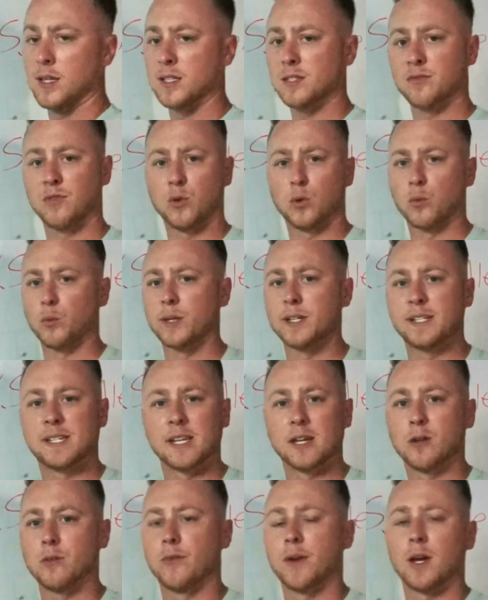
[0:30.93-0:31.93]
That's full
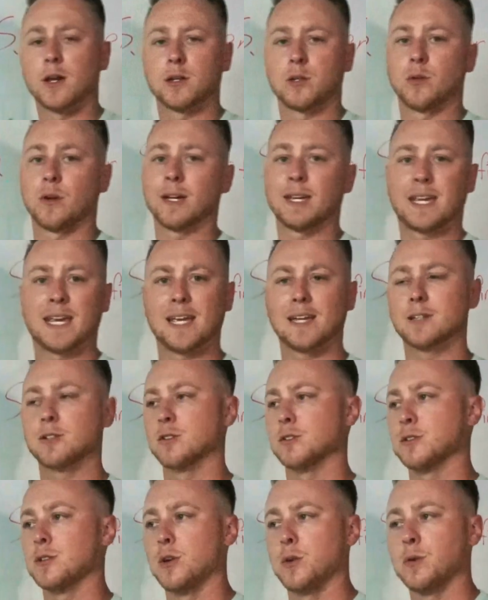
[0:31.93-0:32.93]
retail value. I can't
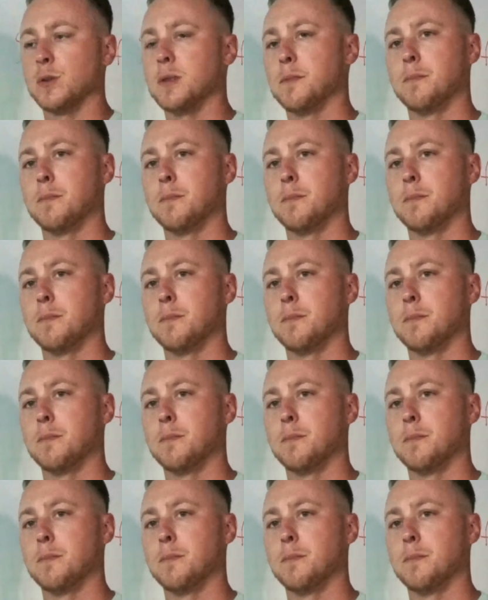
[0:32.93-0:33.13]
just go to